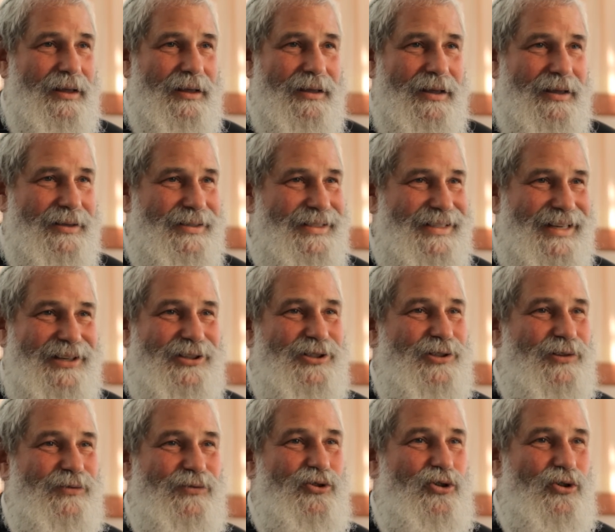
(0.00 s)
a
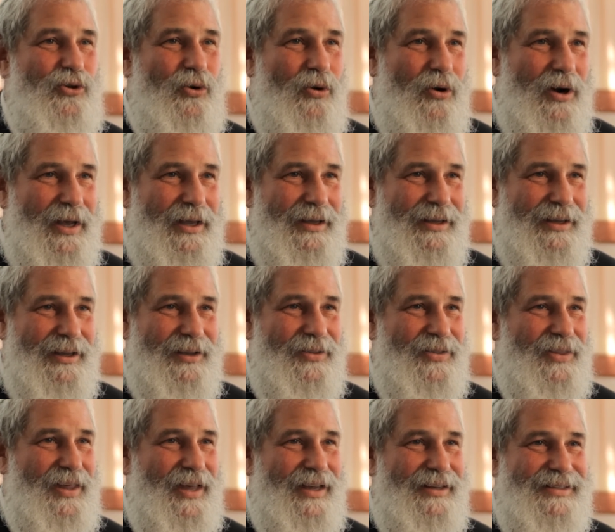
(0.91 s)
sense of joy
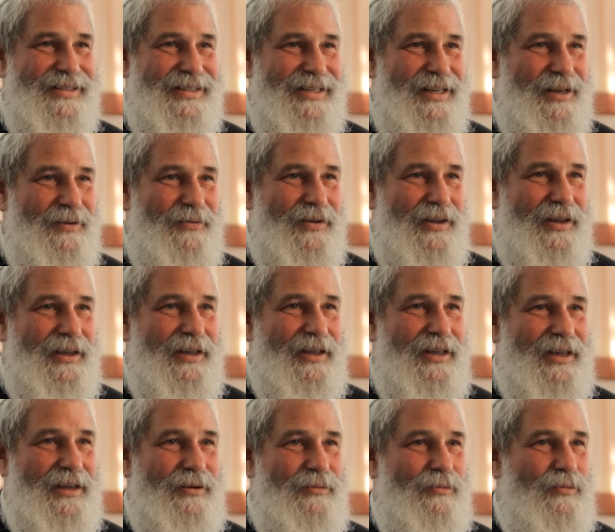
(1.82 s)
and
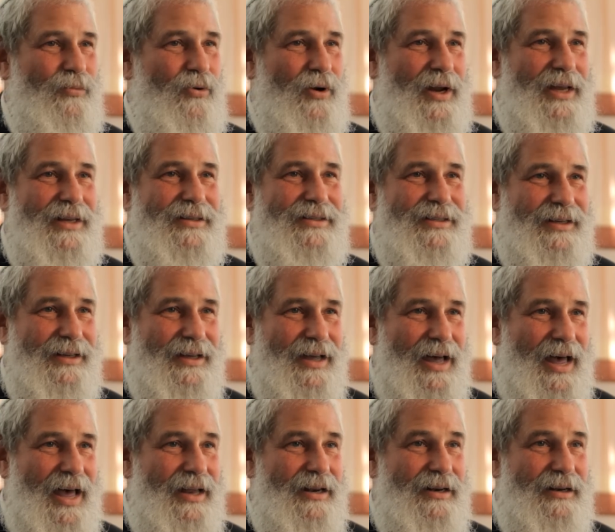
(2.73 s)
thanksgiving and praising
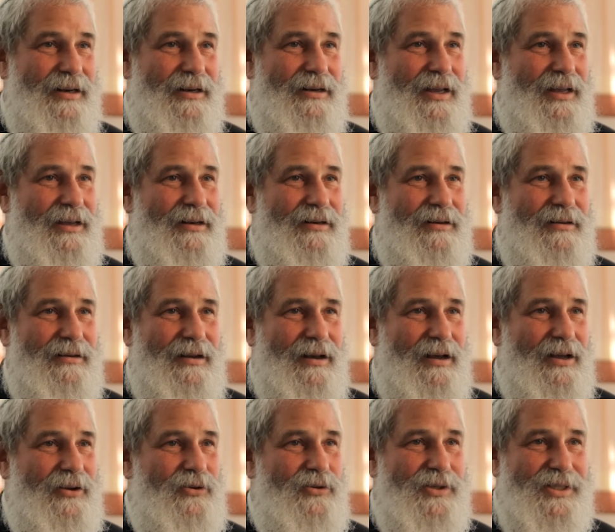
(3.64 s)
God and
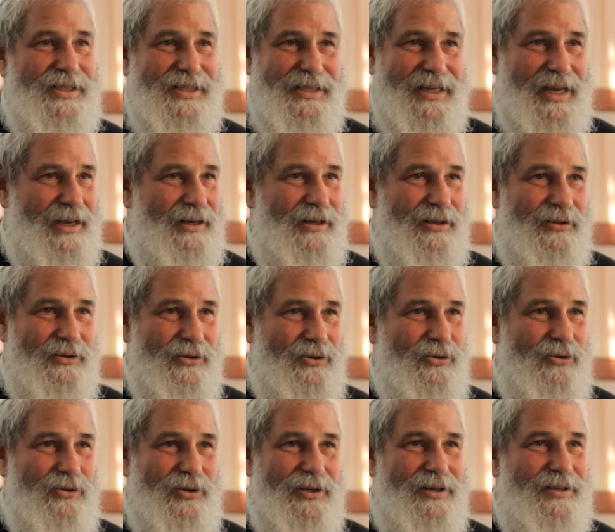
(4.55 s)
understanding the
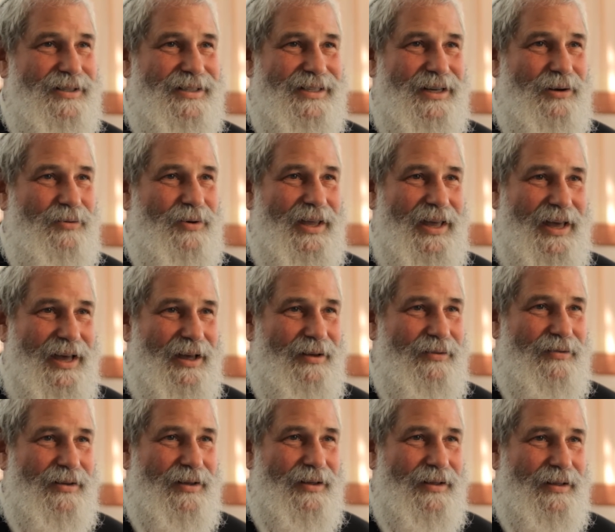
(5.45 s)
goodness that we
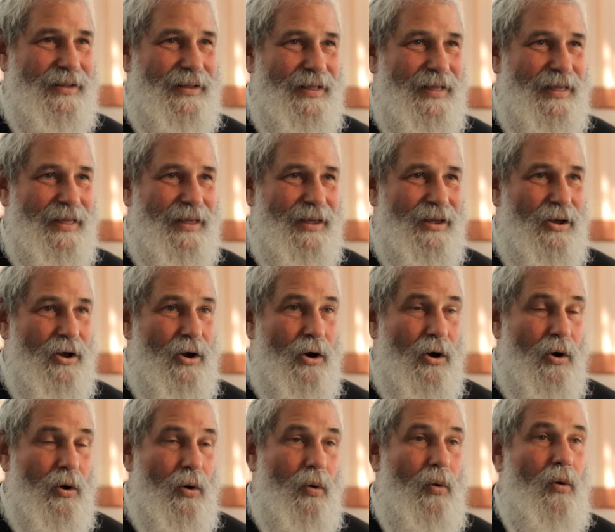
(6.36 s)
have,
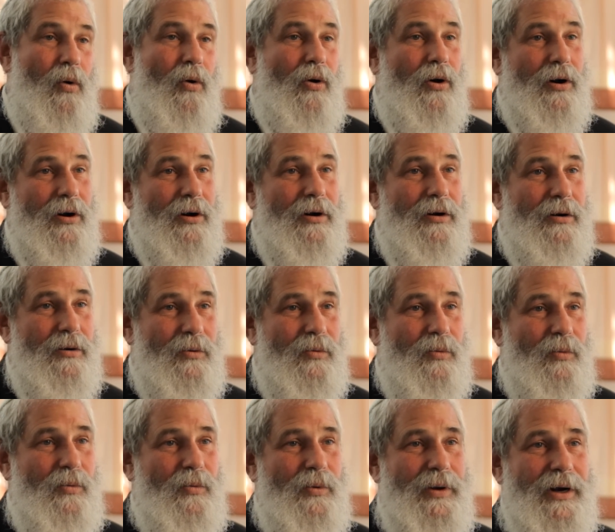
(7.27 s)
or
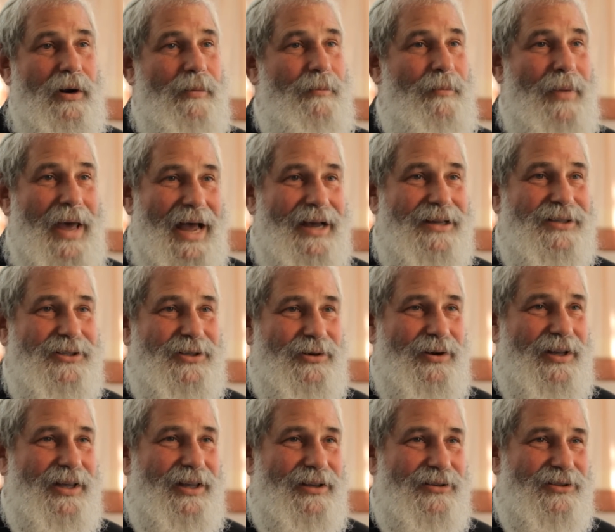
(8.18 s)
when our backs are
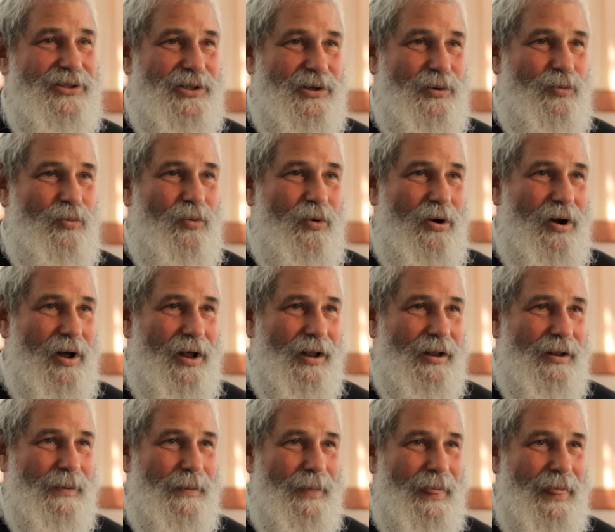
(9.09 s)
against the
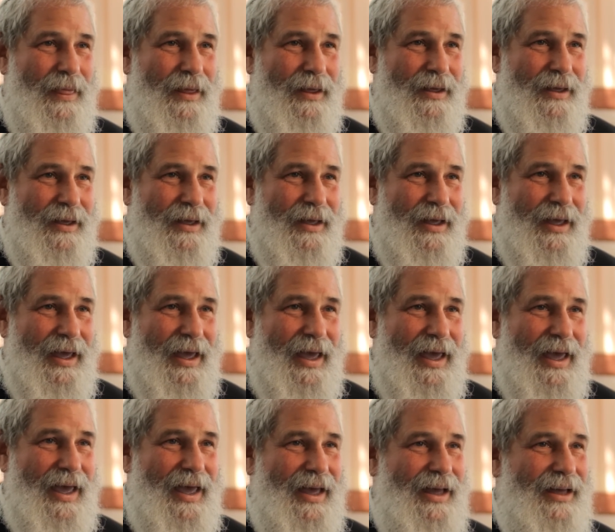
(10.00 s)
wall
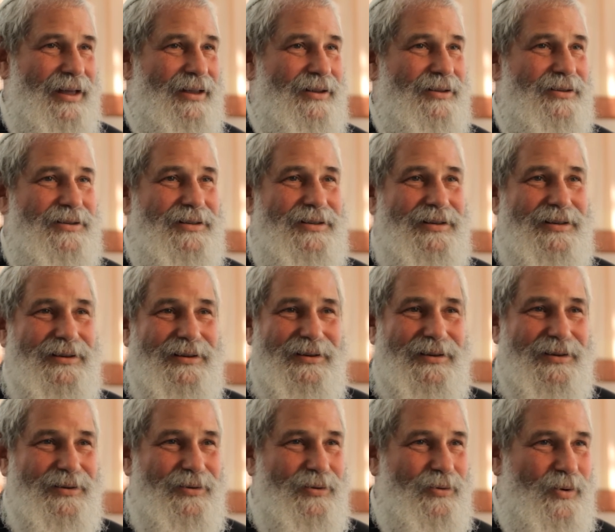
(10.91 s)
and
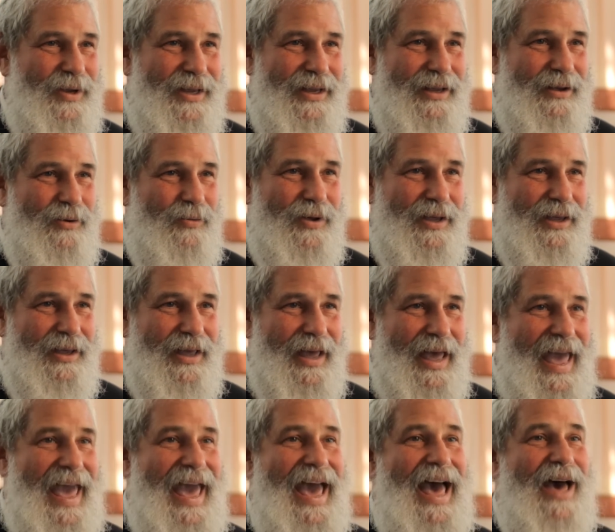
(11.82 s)
we
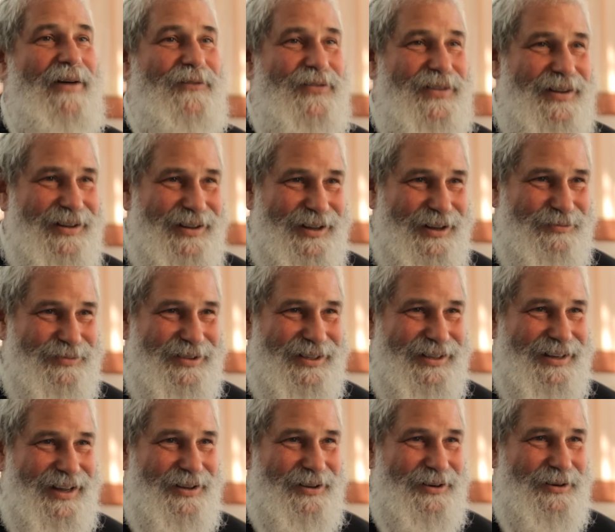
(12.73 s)
have to come
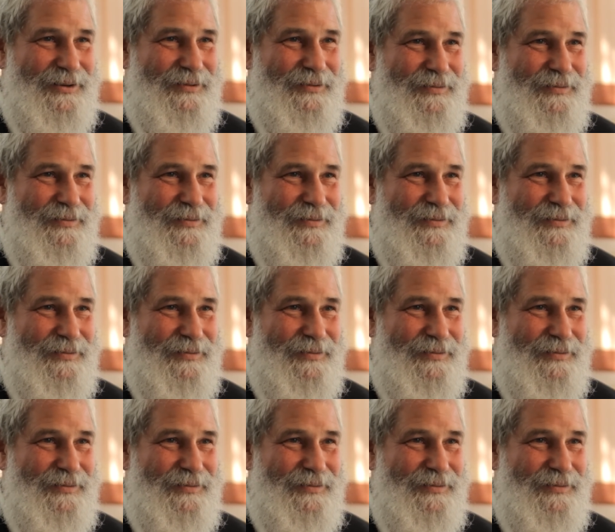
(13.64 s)
together.